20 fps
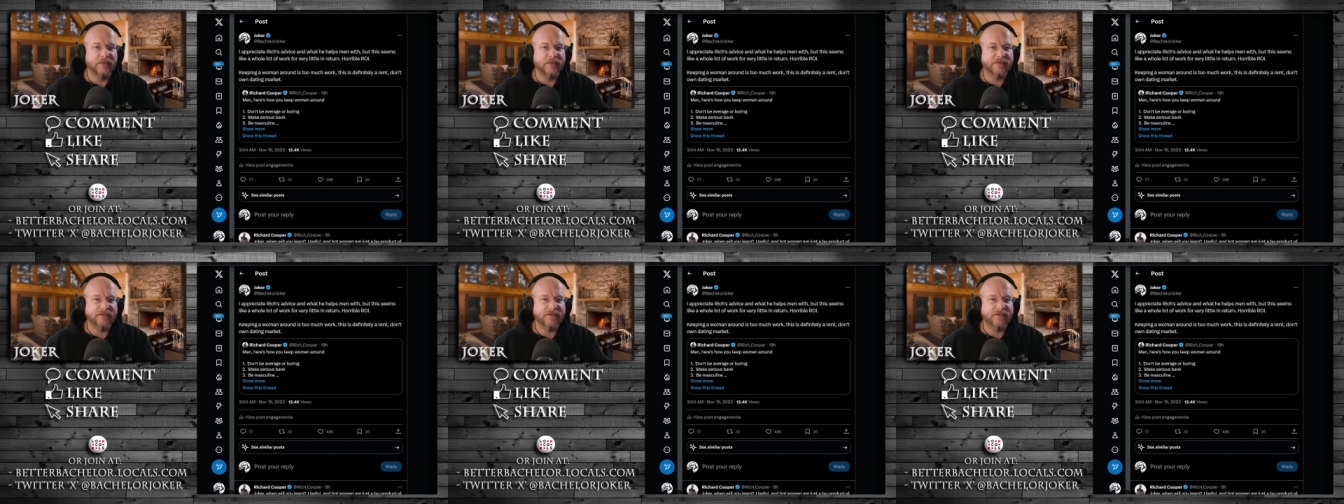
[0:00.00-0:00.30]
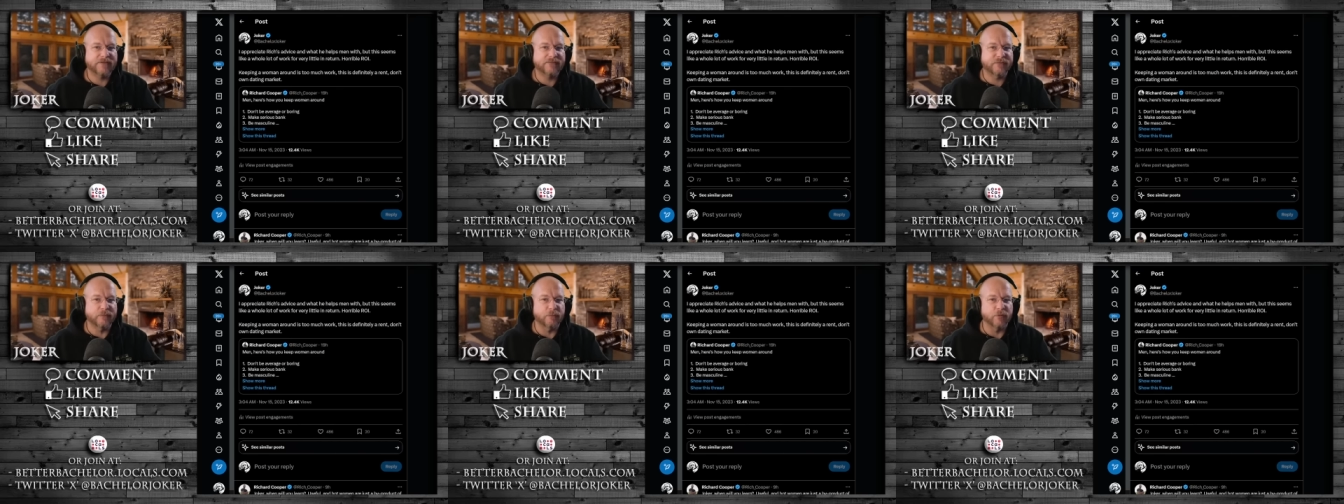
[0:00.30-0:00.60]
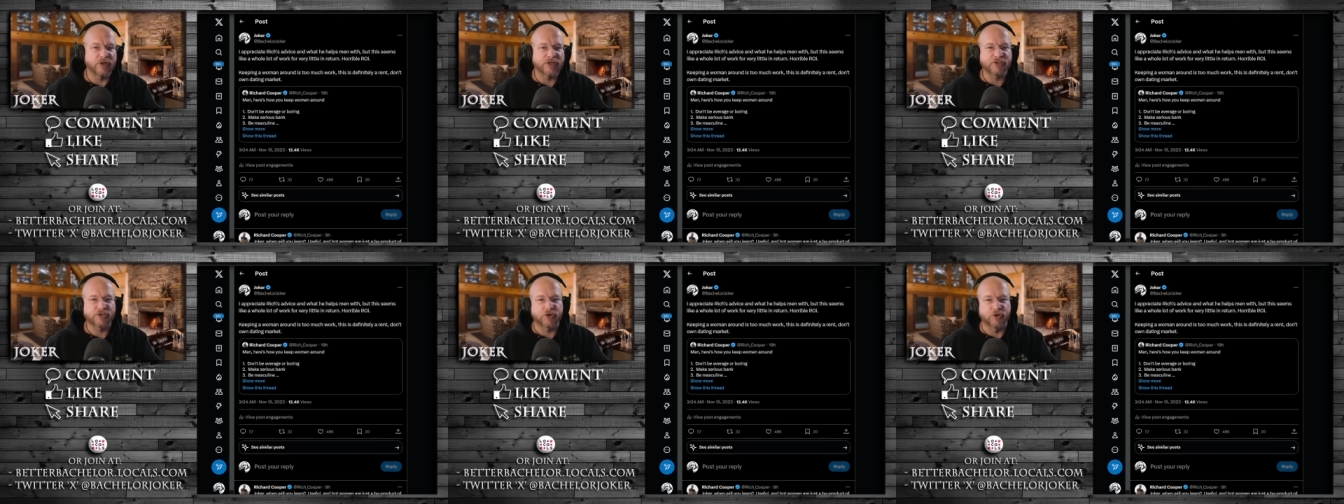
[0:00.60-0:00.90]
this is from
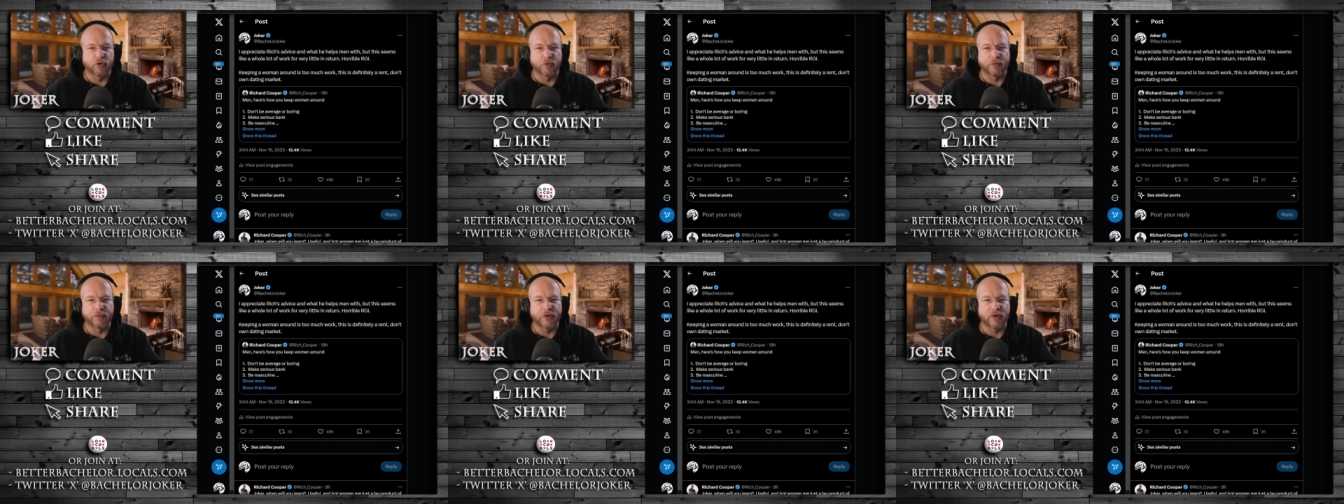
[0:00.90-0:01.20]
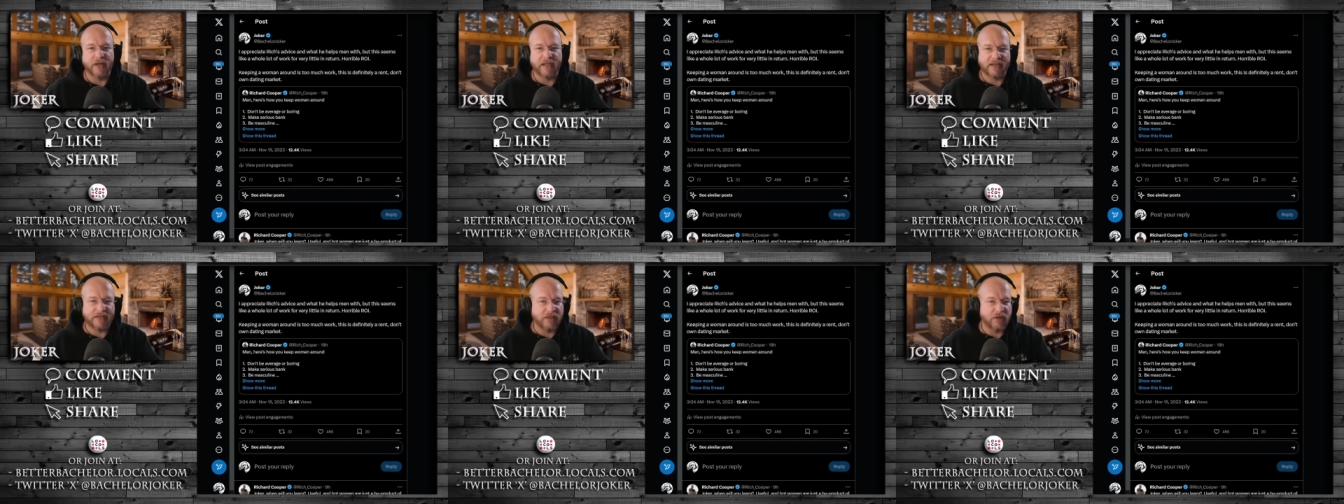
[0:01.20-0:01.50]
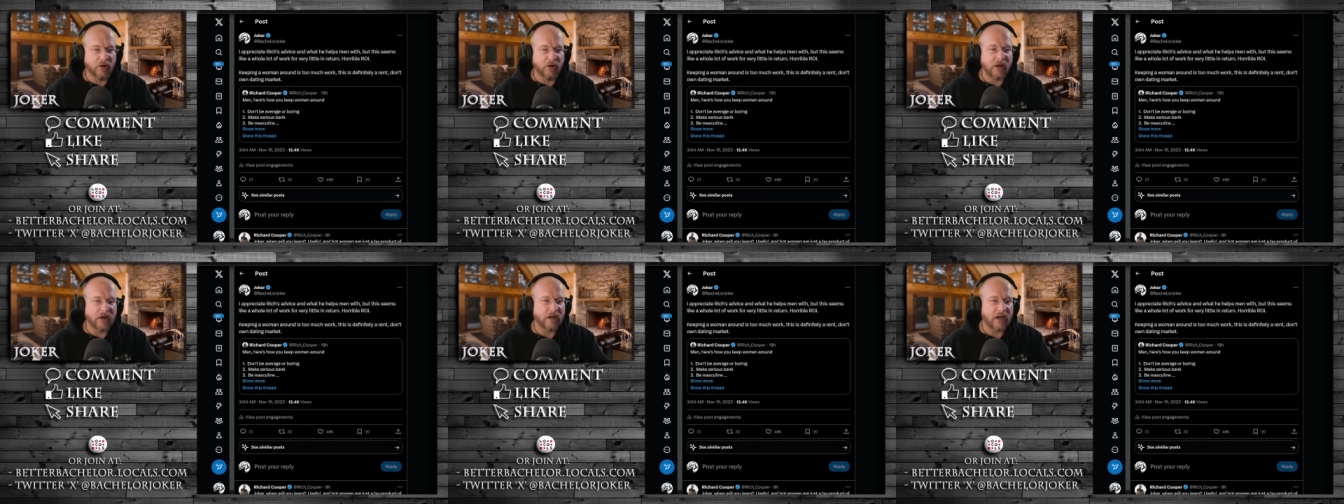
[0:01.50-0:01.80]
Rich Cooper. And
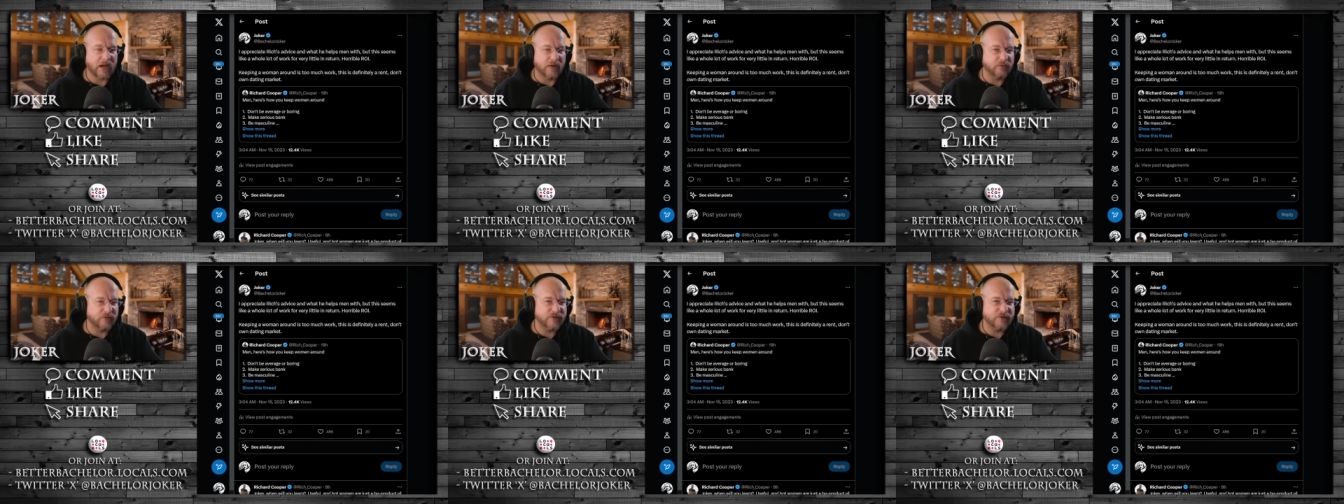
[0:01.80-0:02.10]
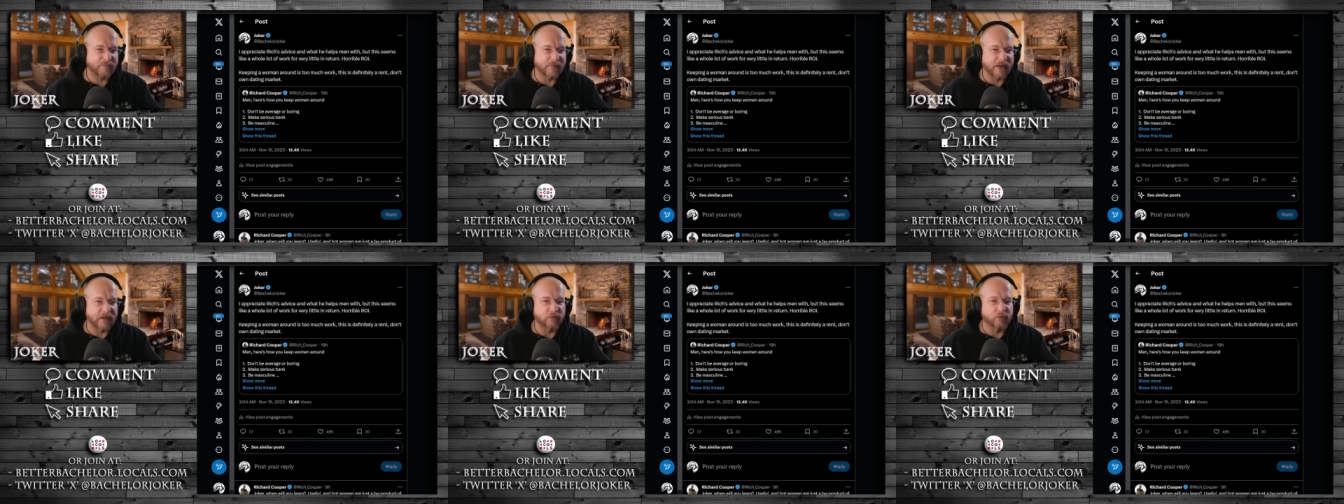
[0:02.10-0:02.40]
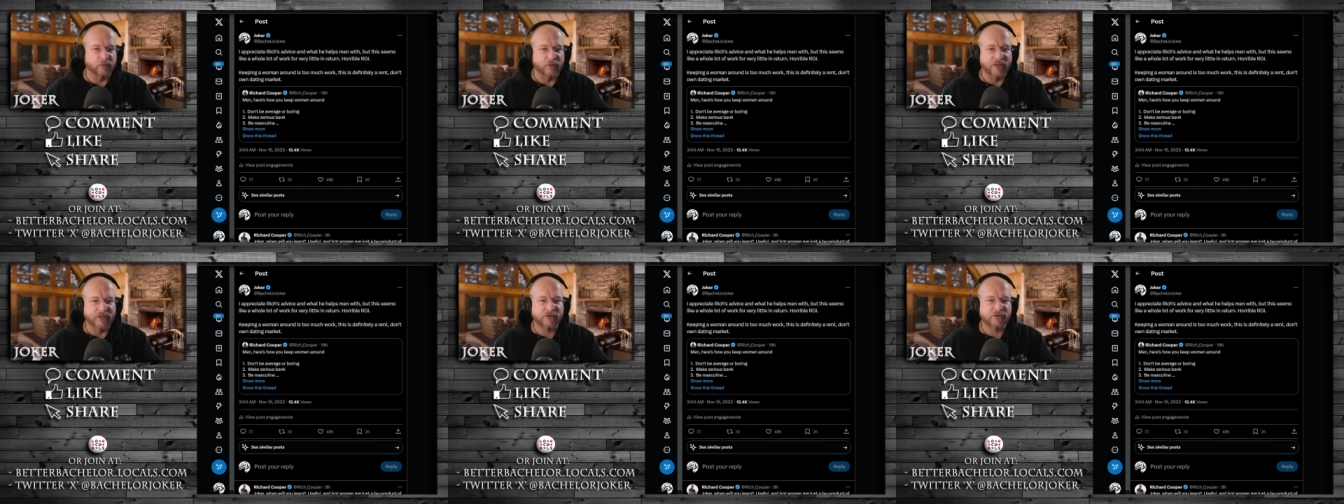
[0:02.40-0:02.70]
you know, I respect
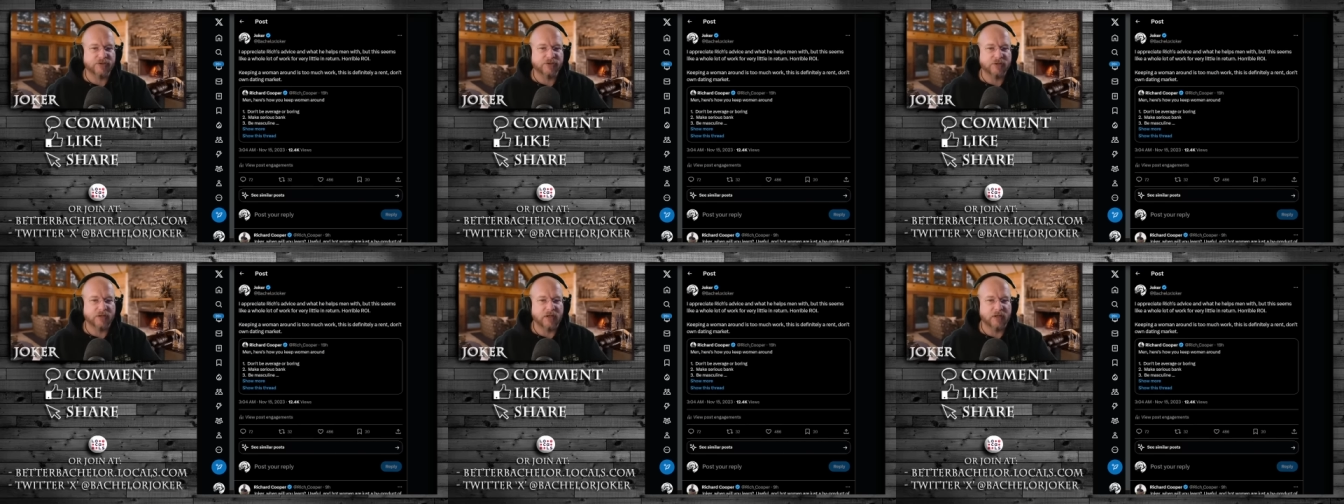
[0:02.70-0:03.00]
Rich.